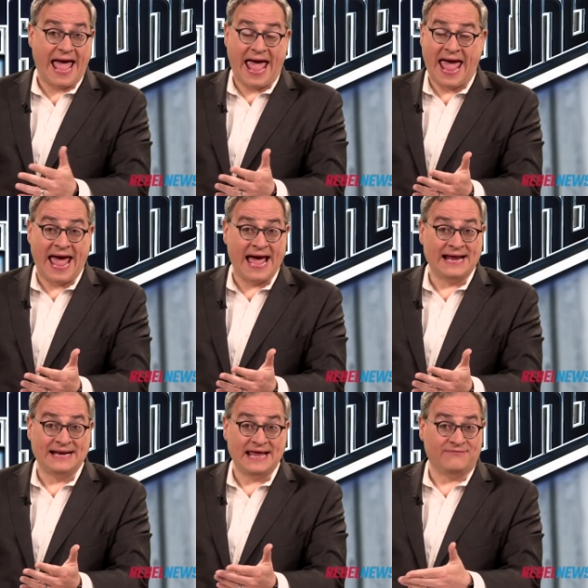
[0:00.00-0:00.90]

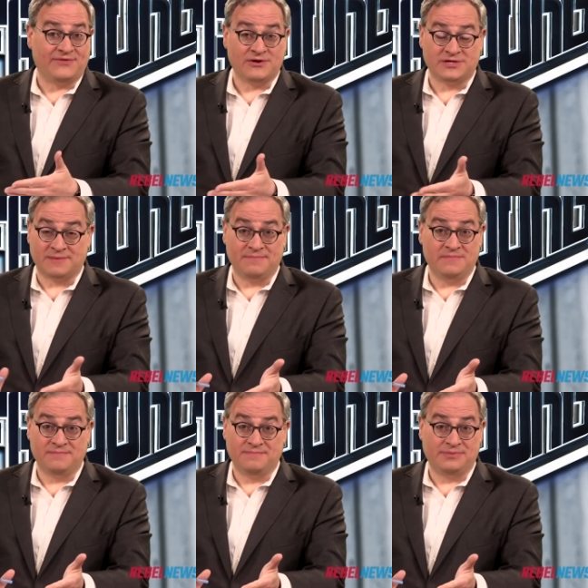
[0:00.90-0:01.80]
And if there's a
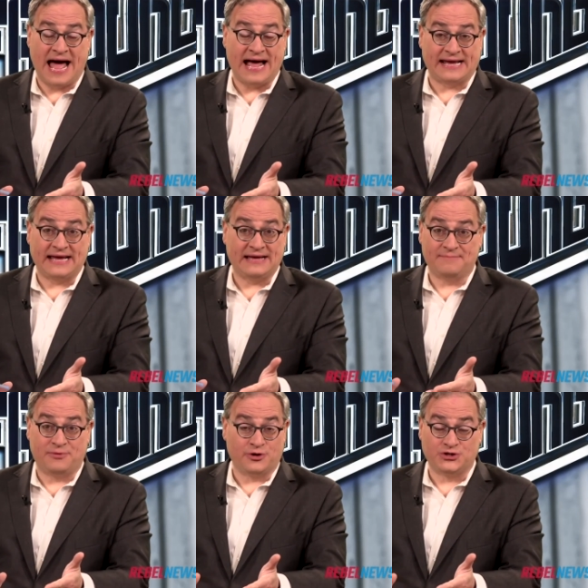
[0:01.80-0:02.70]
black
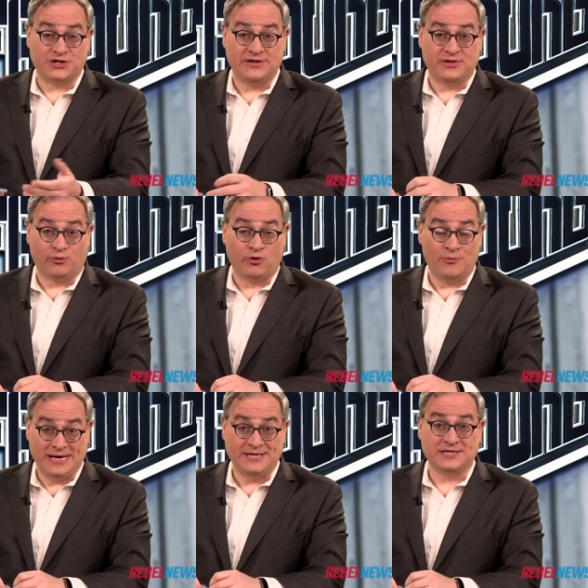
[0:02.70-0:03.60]
person in the
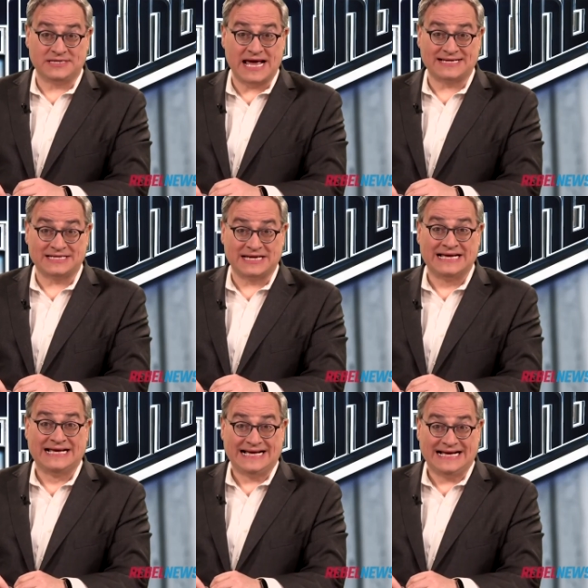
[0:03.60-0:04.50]
room, he just has to
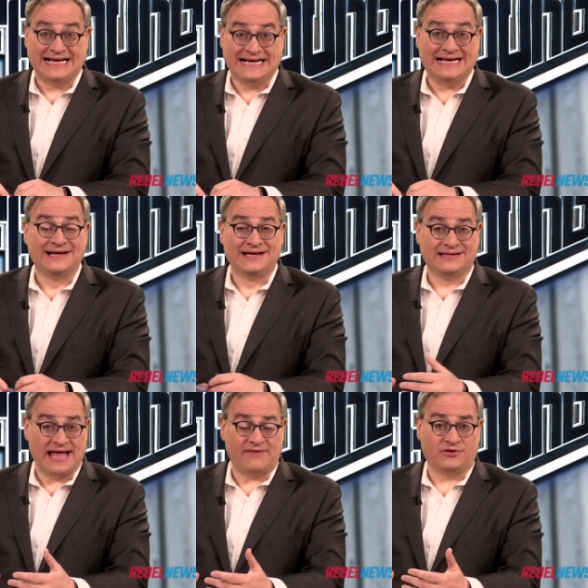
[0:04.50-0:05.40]
haha,
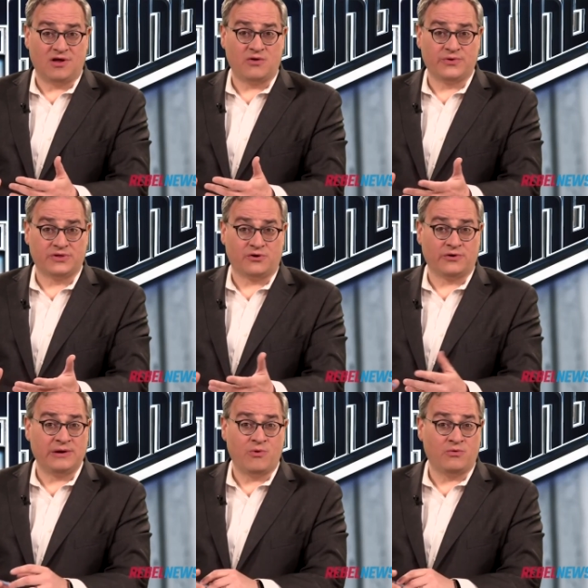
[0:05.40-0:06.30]
laugh along with it or
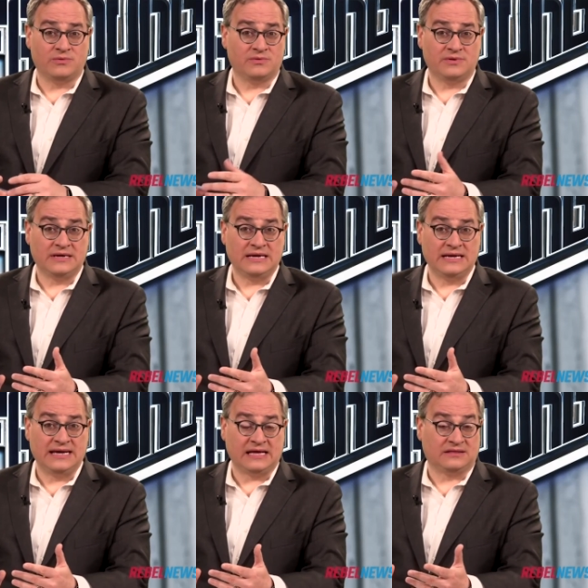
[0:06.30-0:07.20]
he won't
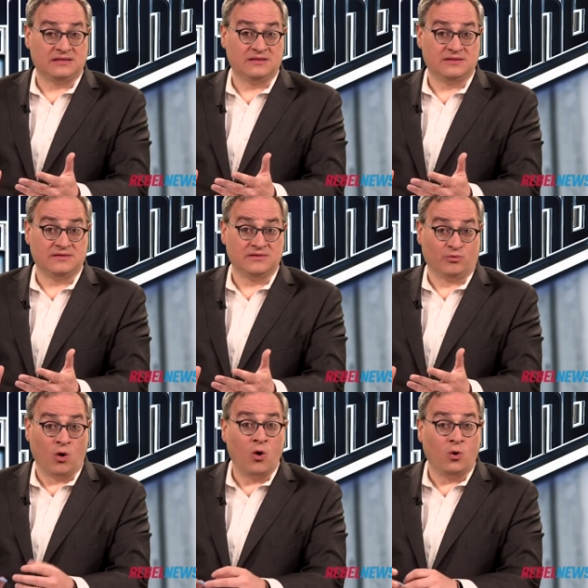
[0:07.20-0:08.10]
get the
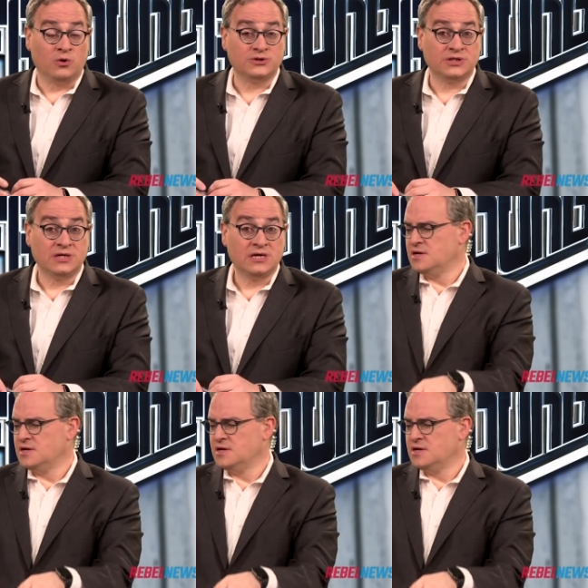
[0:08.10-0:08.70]
roles.